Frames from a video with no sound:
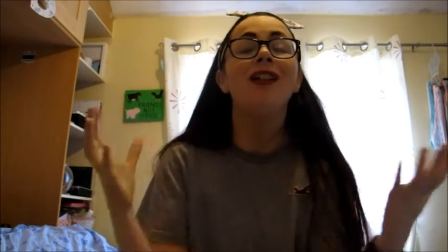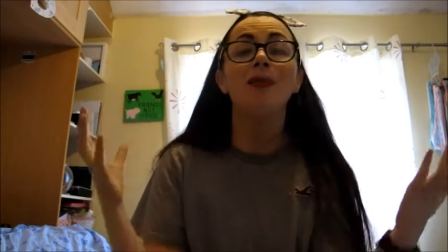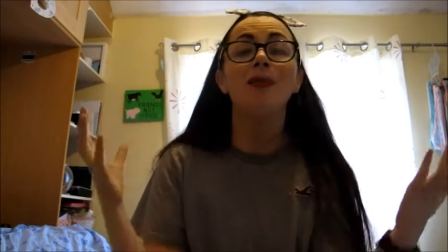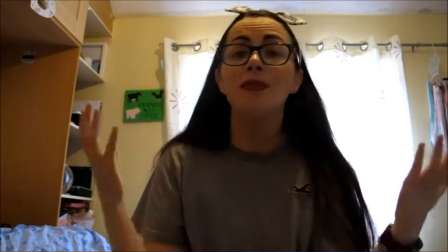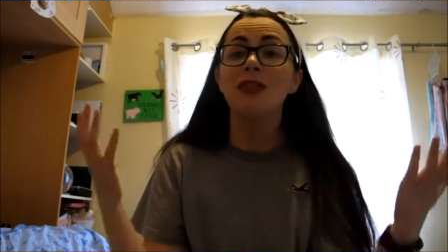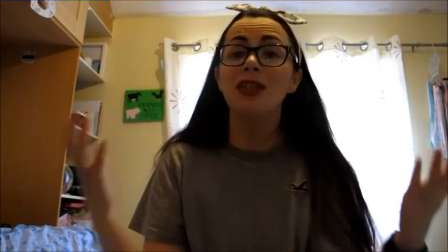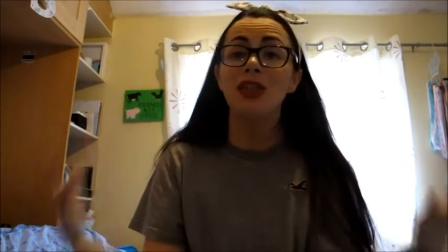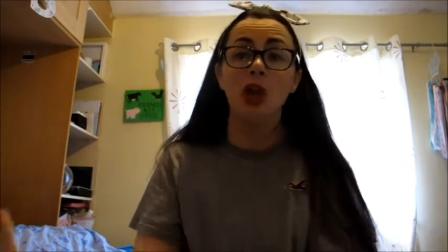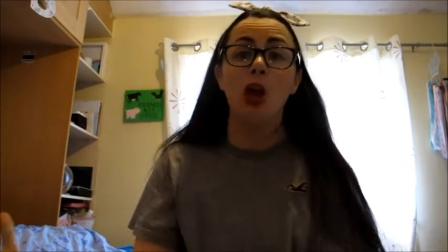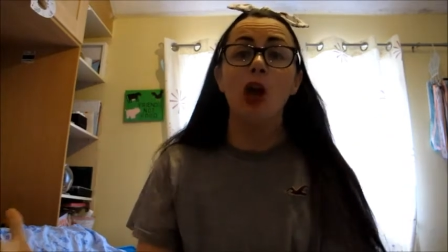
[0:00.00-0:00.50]
I'm
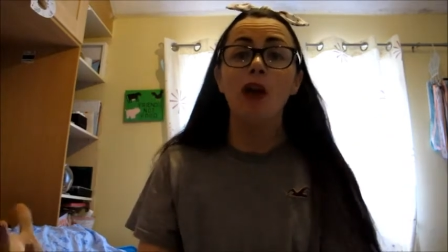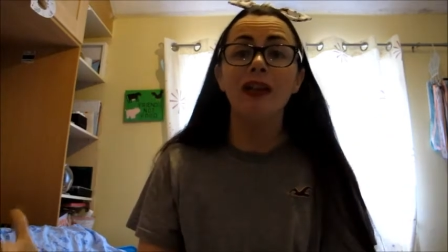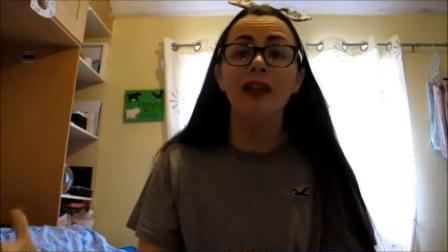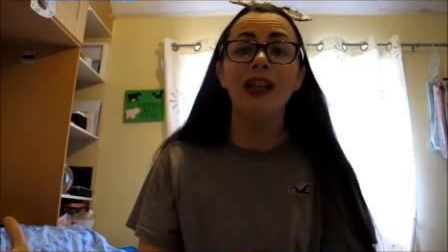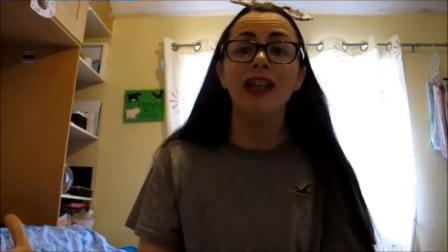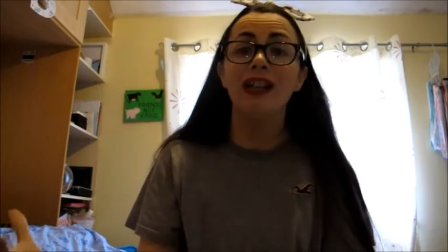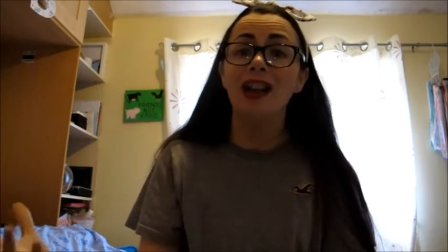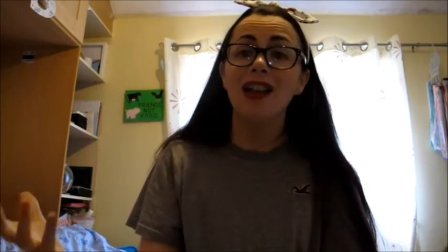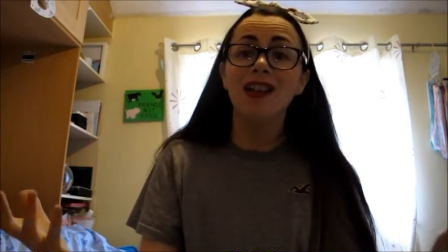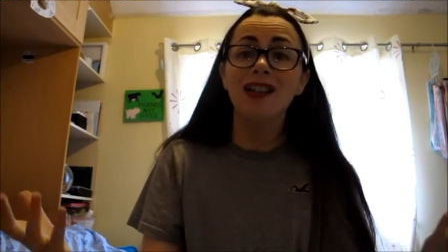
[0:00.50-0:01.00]

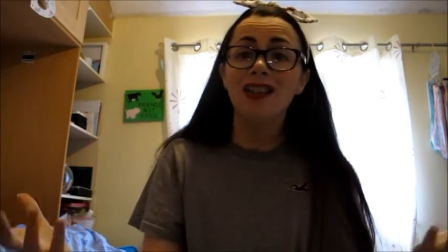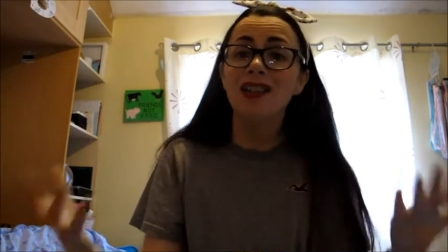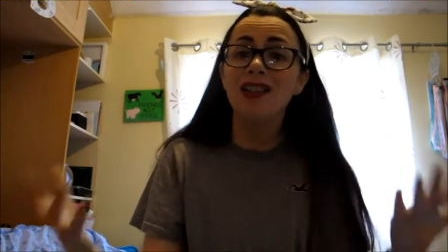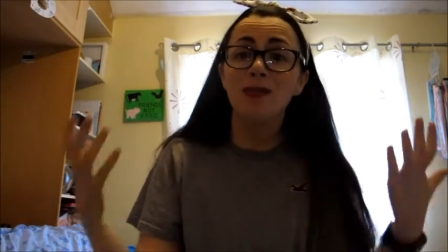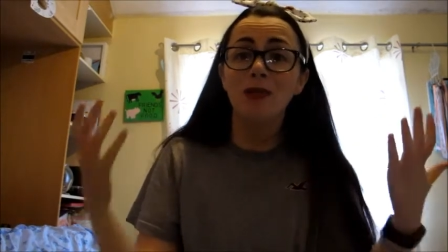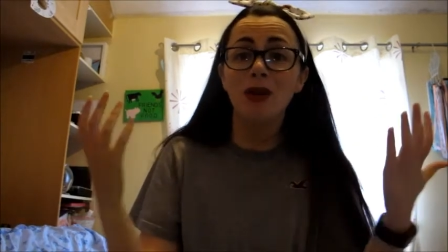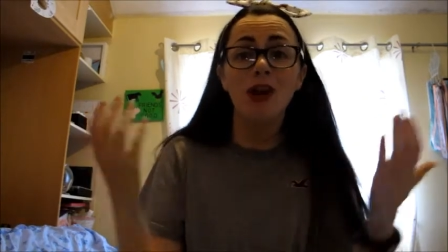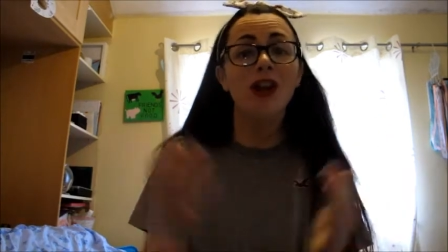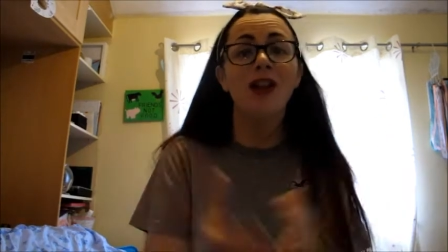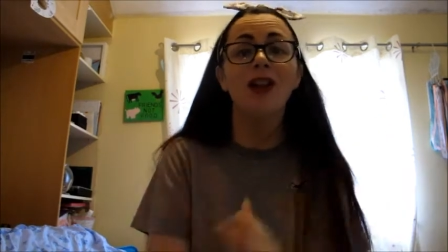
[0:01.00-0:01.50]
sorry that's
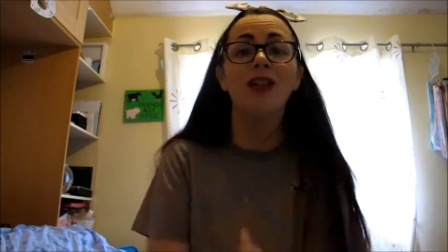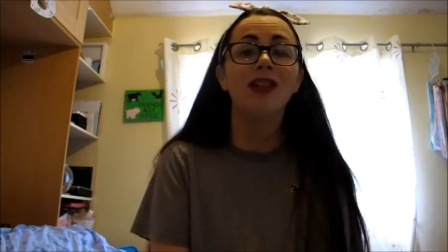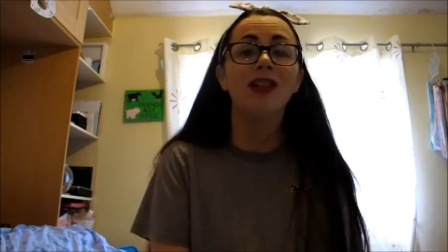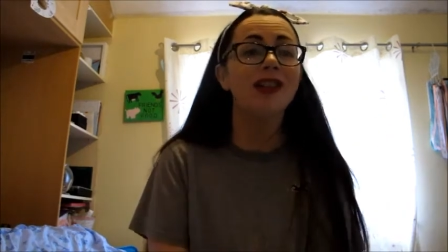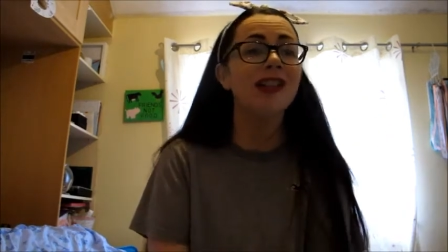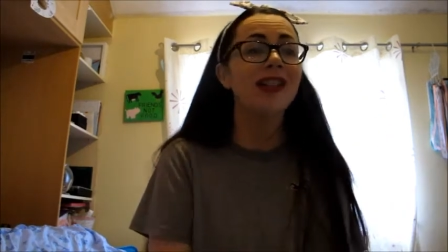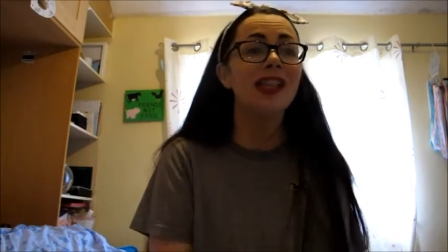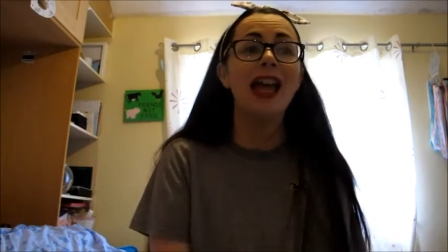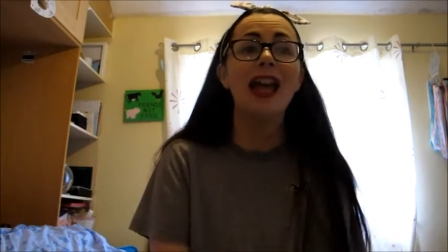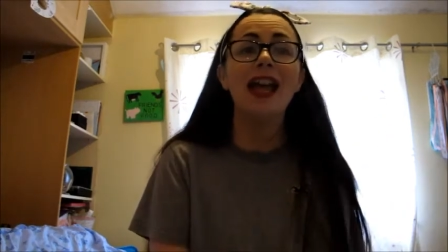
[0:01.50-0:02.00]
what I'm going
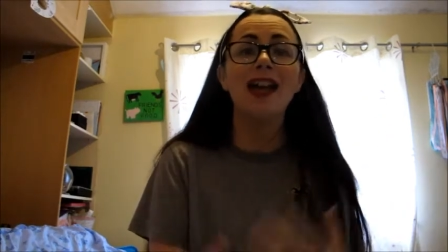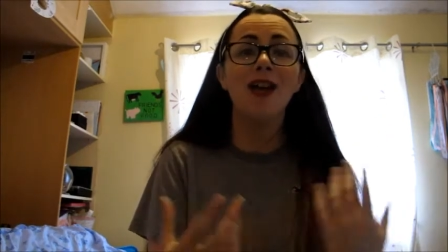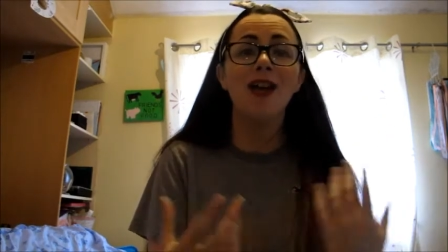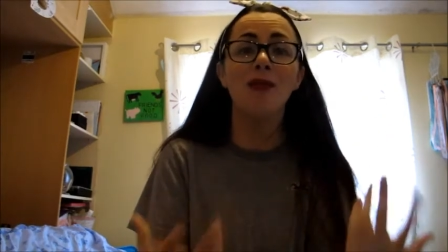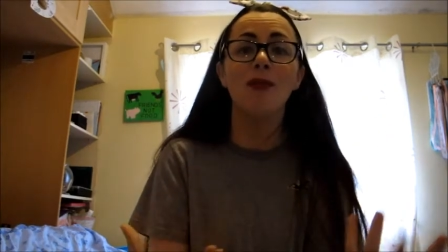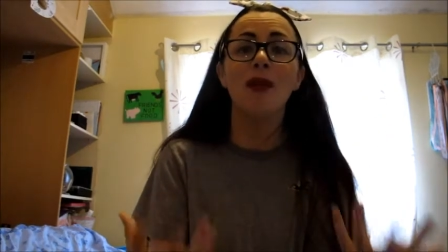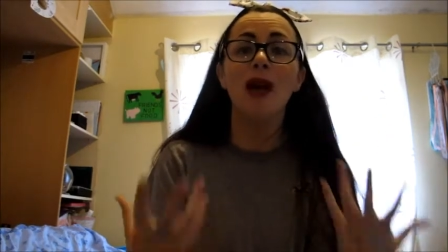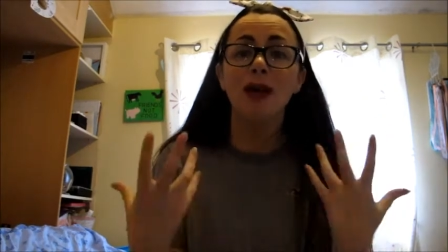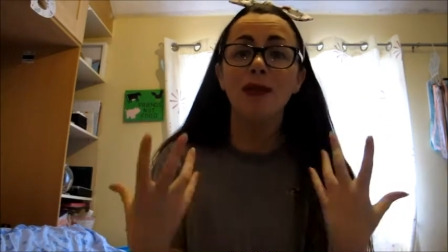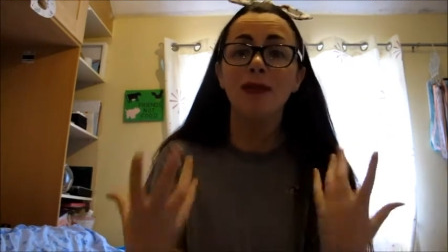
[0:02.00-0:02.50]
to say
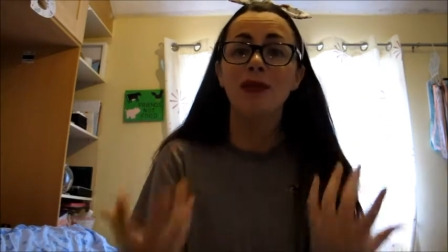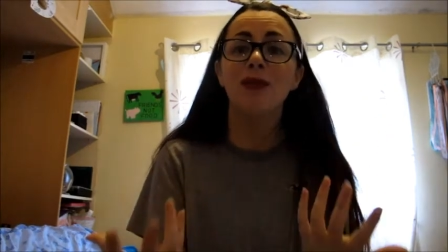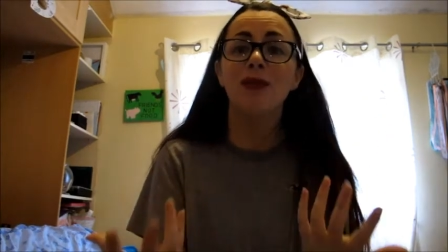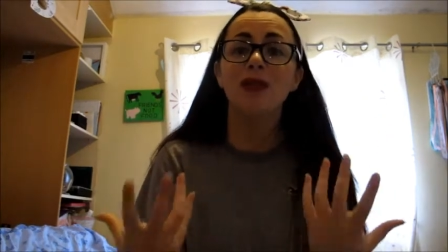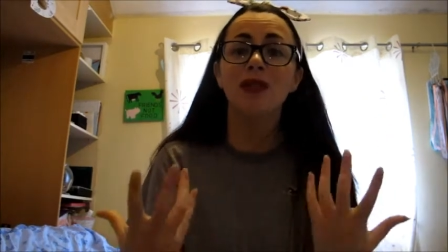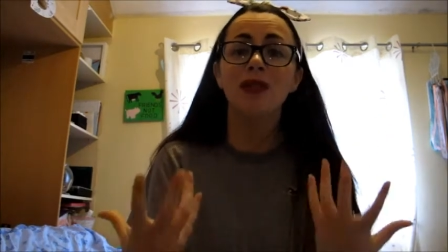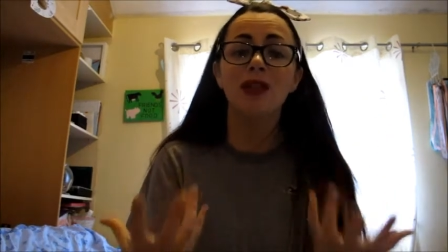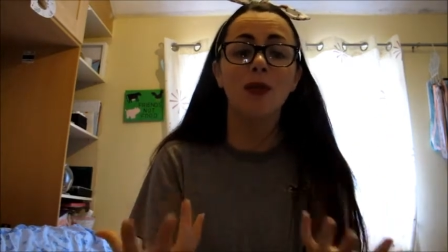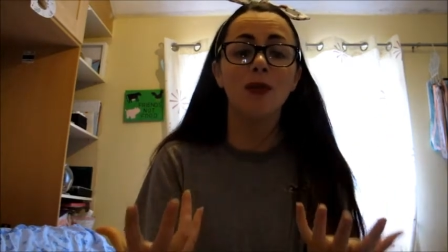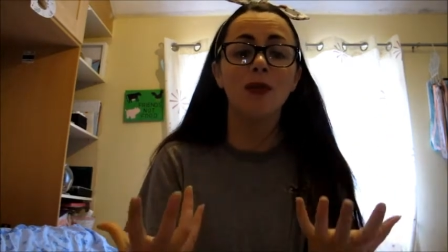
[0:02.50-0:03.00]
I'm
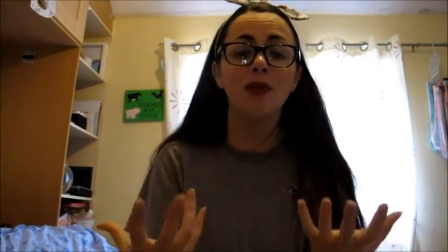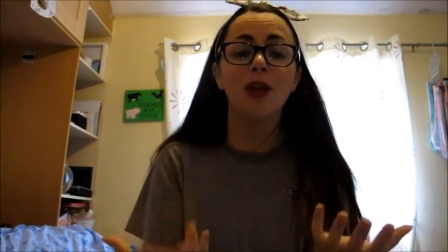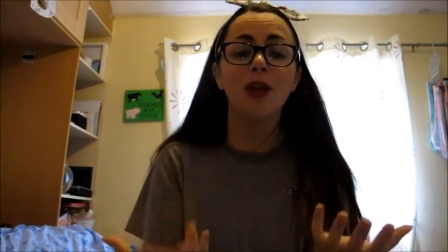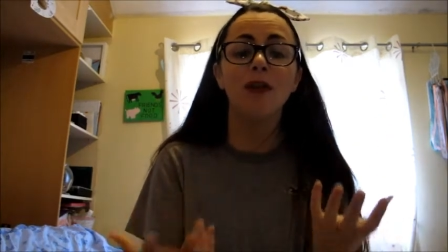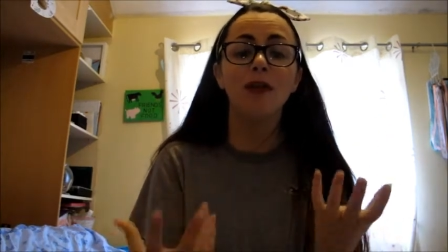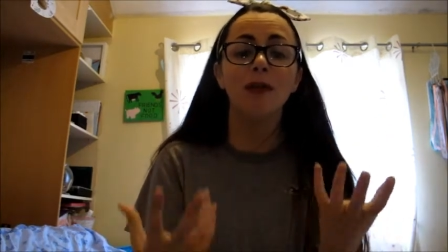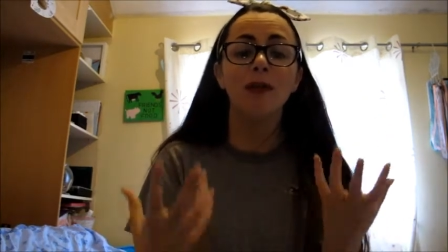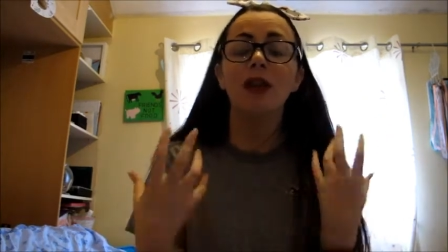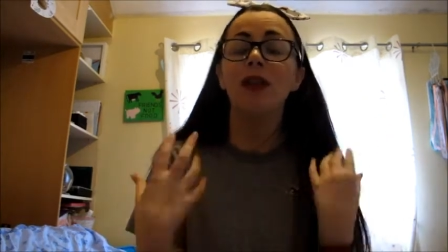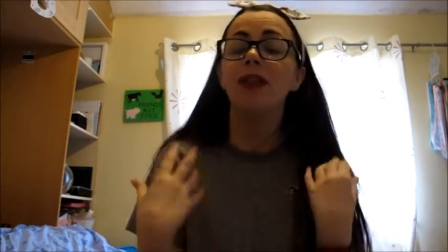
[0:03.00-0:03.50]
absolutely so
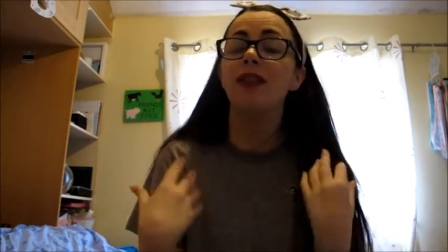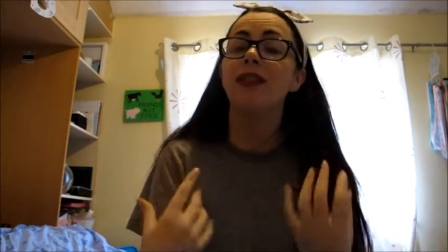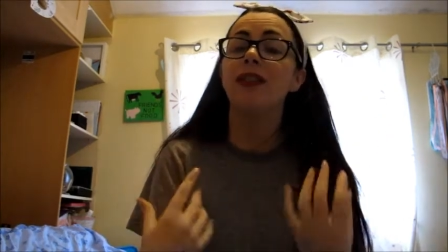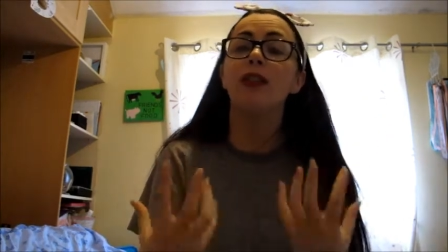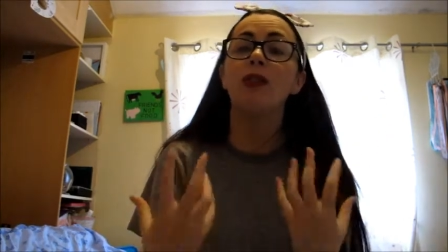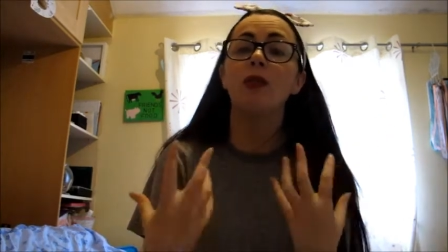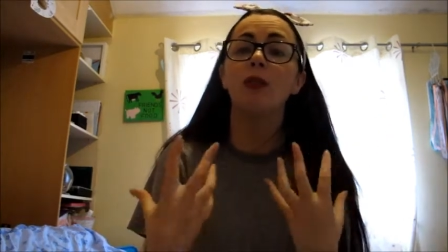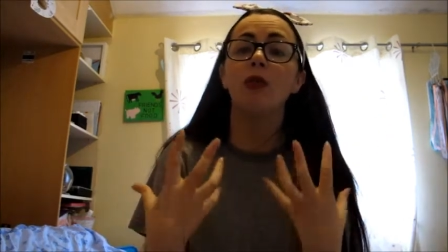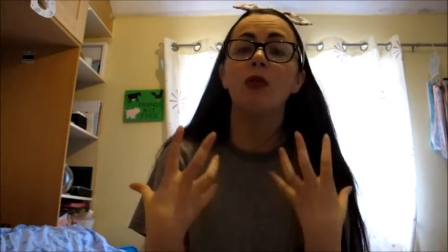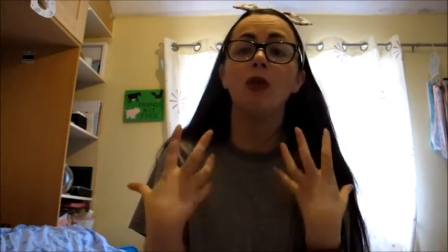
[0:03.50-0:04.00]
sorry because
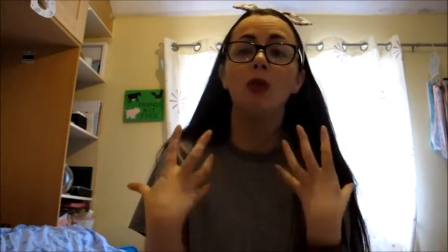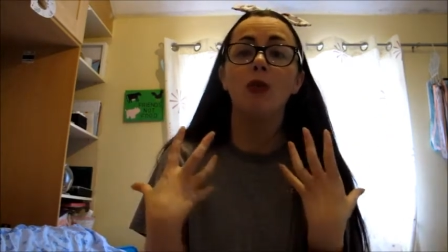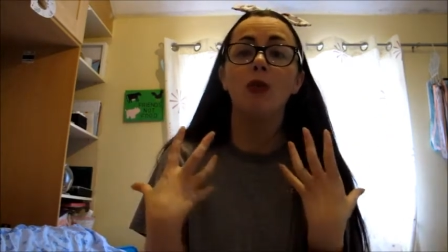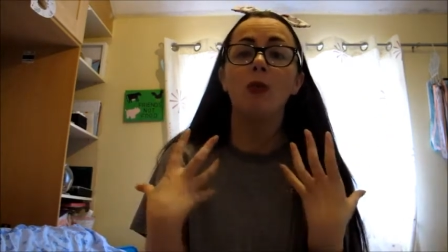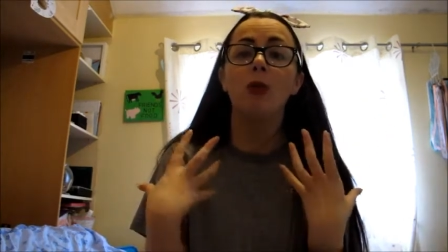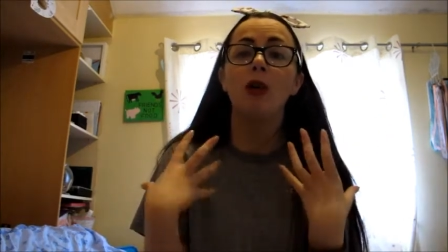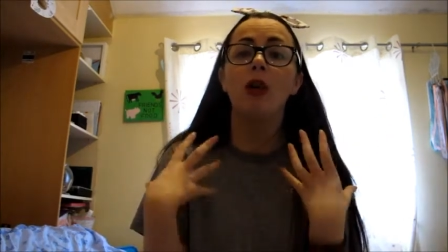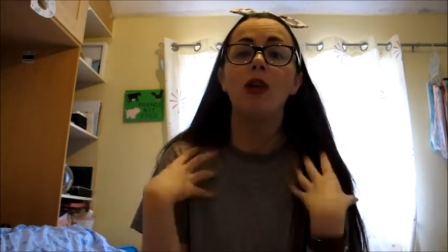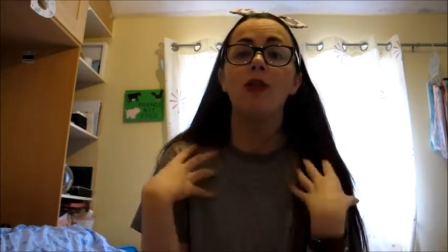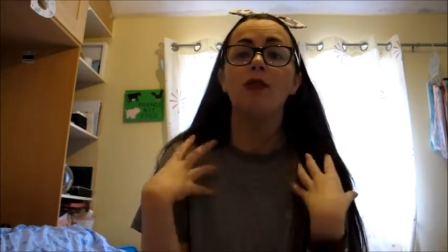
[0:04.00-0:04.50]
this was
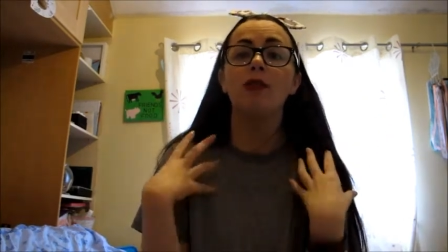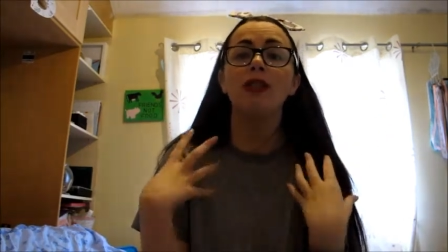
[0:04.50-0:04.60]
something I